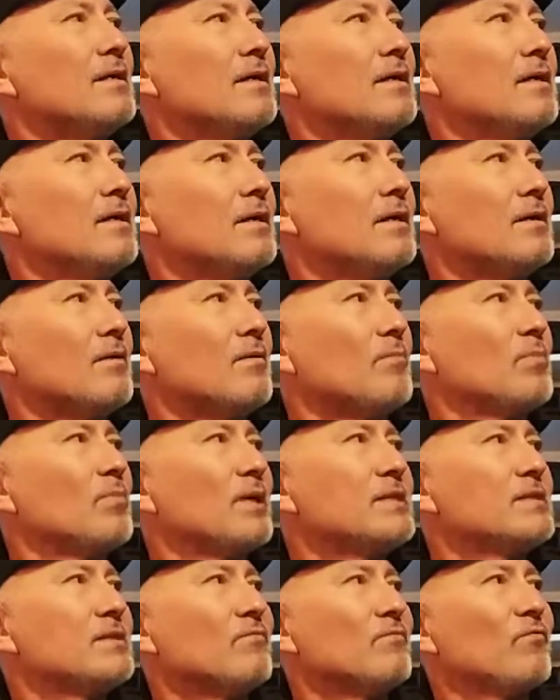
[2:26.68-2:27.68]
a
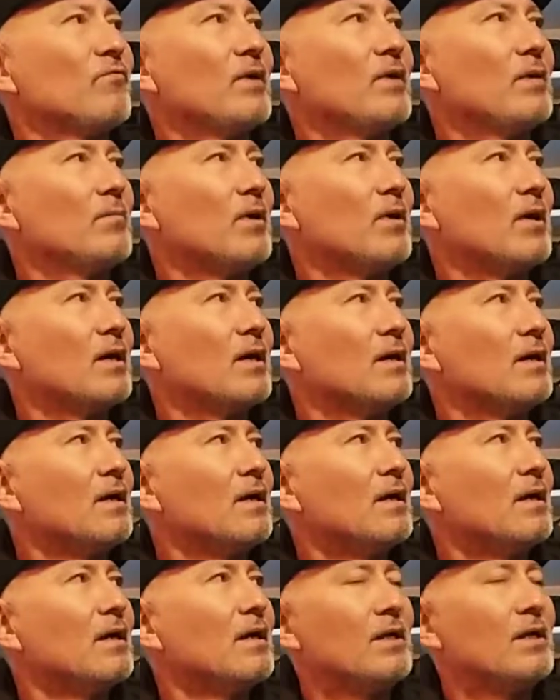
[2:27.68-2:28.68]
place in Fremont.
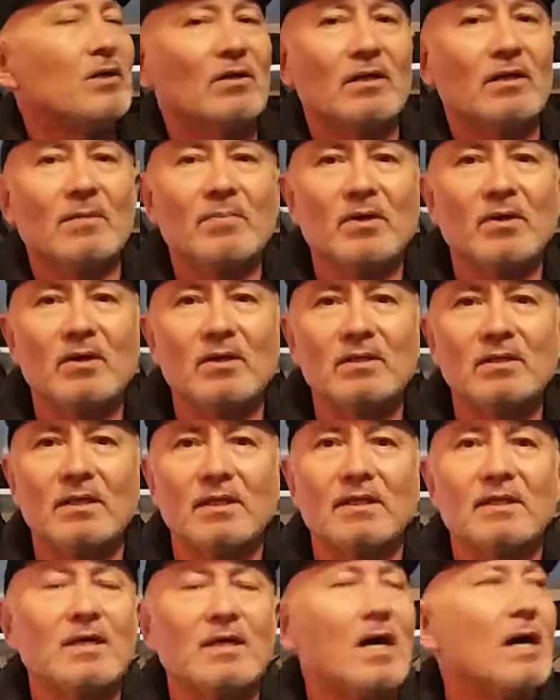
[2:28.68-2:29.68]
You clip it onto
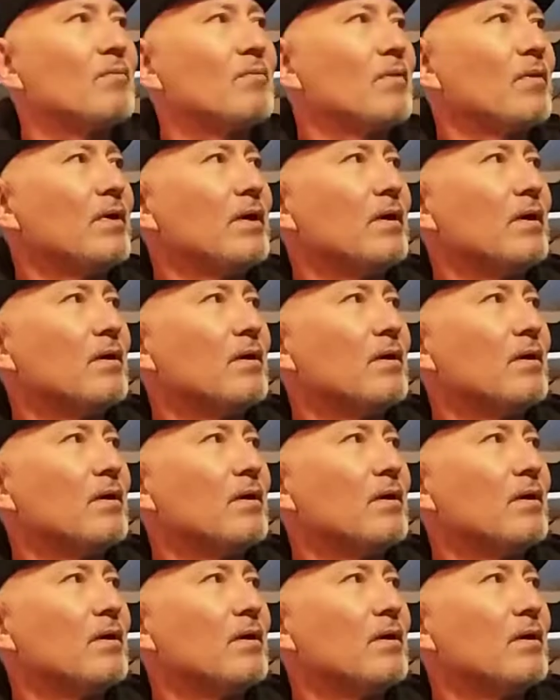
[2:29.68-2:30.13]
the top of